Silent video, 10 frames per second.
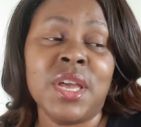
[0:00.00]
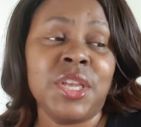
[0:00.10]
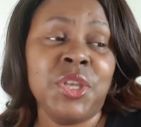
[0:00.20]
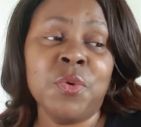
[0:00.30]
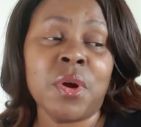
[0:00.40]

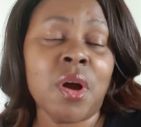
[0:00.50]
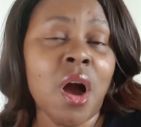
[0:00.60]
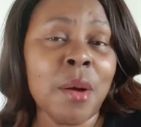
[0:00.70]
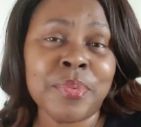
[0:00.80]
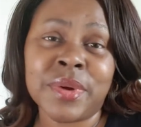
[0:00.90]
you are
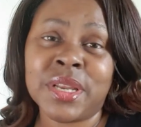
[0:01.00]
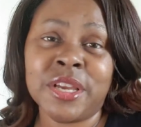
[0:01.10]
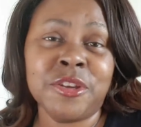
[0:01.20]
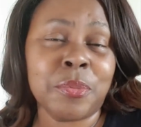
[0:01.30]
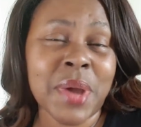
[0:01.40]
operating
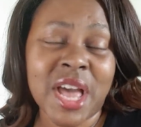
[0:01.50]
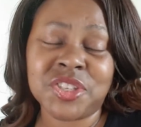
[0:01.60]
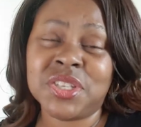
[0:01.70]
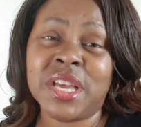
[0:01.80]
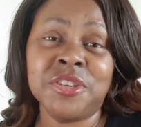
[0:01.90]
in your
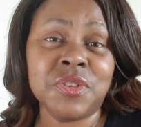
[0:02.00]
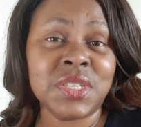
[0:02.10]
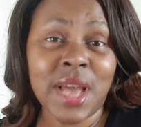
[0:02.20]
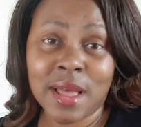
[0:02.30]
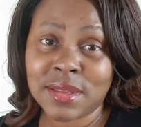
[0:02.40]
passion and your
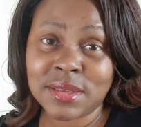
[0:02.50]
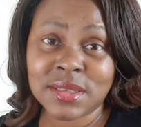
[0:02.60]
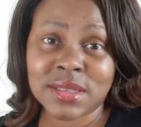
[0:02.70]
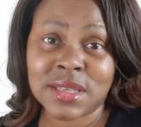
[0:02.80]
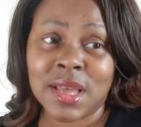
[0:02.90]

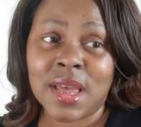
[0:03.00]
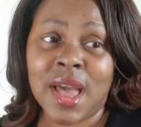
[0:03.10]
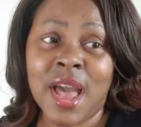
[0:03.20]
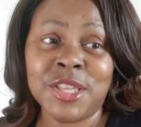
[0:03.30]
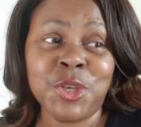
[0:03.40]
talents,
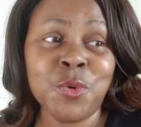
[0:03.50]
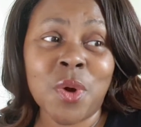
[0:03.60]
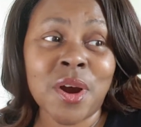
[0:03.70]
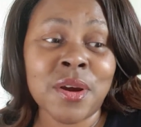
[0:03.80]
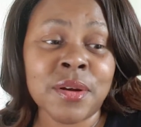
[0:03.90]
and you
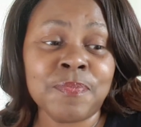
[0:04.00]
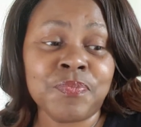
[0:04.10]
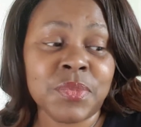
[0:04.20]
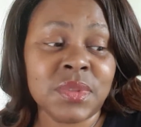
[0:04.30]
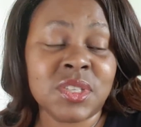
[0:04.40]
are
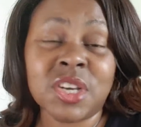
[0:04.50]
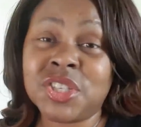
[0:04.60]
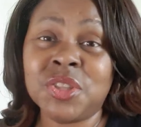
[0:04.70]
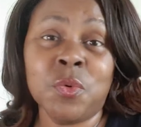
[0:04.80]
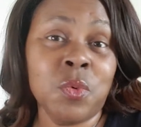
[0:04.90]

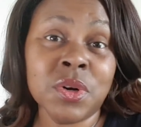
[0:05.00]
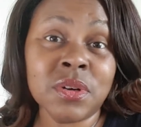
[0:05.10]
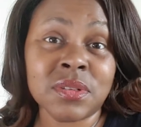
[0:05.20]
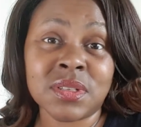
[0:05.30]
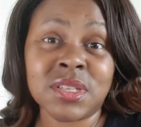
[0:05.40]
touching the
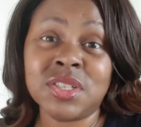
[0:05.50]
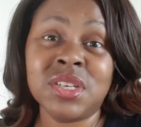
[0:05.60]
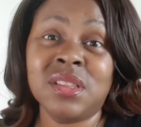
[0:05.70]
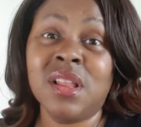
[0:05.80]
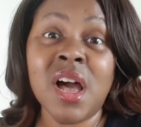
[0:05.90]
world,
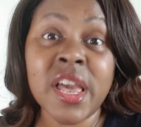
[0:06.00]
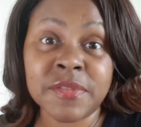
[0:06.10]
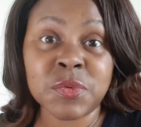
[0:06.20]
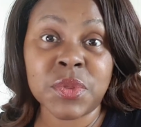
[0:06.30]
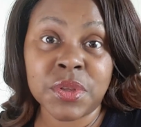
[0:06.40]
touching
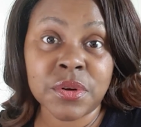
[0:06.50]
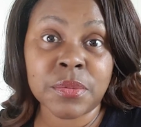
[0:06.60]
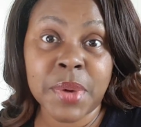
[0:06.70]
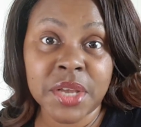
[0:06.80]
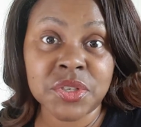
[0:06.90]
lives with your
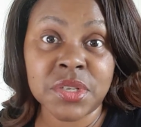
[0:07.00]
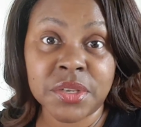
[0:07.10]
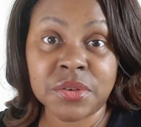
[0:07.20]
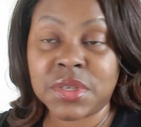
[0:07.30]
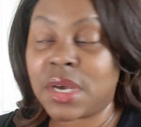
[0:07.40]
passion and
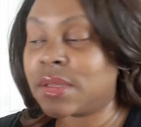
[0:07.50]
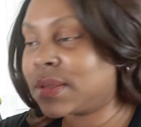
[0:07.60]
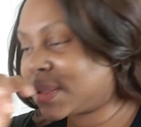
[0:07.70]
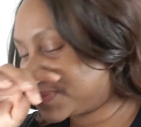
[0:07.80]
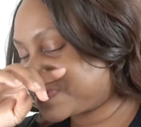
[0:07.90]
your
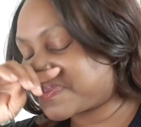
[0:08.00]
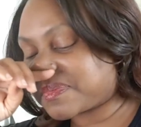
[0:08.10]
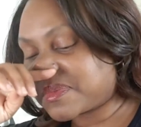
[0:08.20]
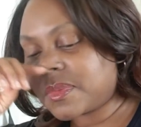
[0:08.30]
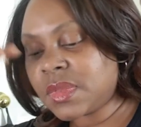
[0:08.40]
talents.
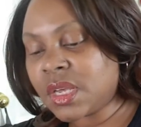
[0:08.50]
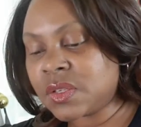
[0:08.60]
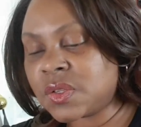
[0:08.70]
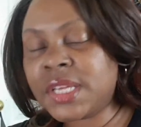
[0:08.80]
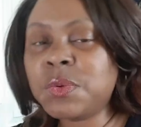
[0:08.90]

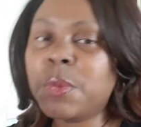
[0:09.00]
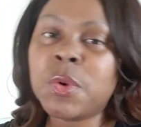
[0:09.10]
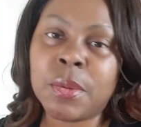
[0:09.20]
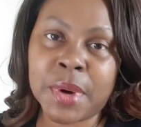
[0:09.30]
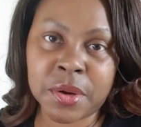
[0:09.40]
So that's what
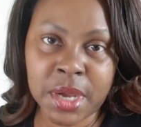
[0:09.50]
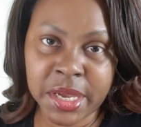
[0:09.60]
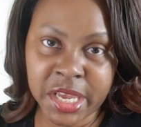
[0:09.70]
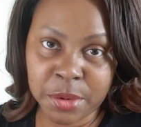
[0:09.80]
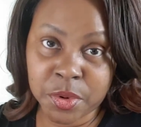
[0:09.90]
we're about
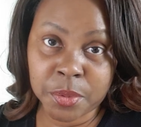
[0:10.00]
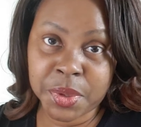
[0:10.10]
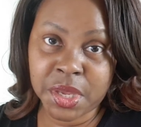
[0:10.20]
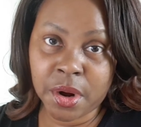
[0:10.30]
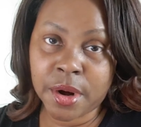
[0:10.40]
at Gabriel
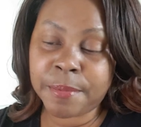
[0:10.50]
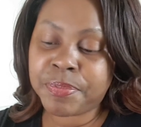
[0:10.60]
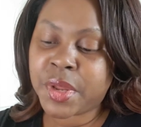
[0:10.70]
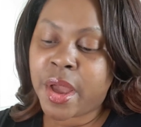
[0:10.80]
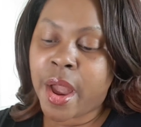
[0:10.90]
PR.
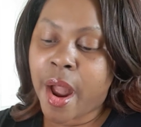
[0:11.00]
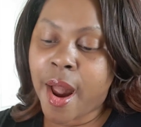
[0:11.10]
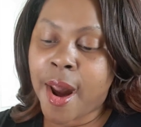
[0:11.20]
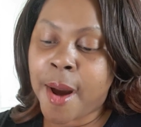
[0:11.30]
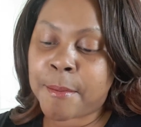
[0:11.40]

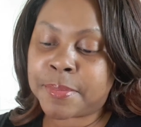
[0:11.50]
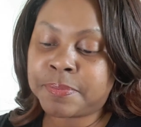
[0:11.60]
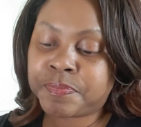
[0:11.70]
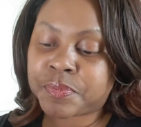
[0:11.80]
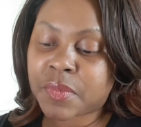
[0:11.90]

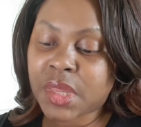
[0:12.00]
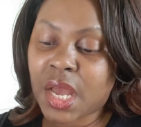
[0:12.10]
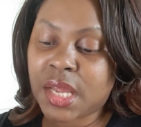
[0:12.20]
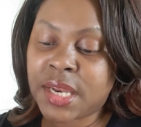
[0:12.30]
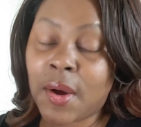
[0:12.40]

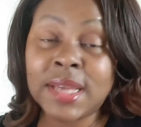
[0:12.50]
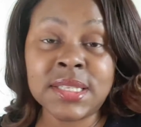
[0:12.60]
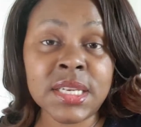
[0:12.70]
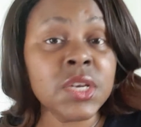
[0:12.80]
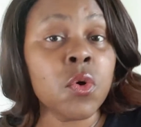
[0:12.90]
Now, I
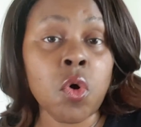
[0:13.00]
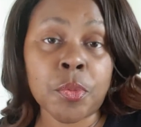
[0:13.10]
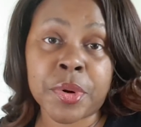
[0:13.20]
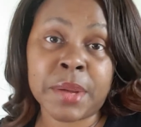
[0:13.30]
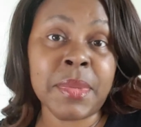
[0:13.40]
did
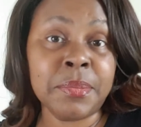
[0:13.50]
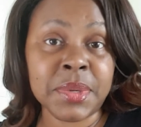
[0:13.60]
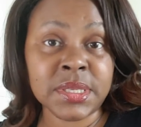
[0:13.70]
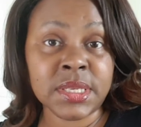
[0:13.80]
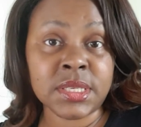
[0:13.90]
incorporate my
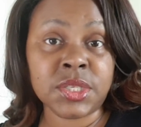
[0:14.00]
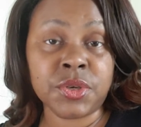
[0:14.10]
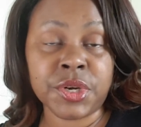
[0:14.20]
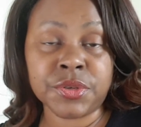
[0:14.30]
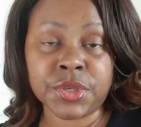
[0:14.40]
business 2
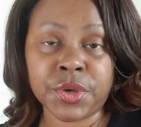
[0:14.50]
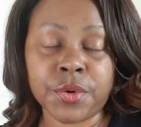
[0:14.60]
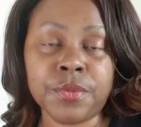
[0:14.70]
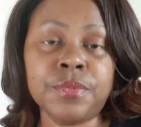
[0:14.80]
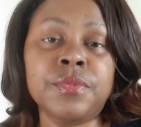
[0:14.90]
years ago,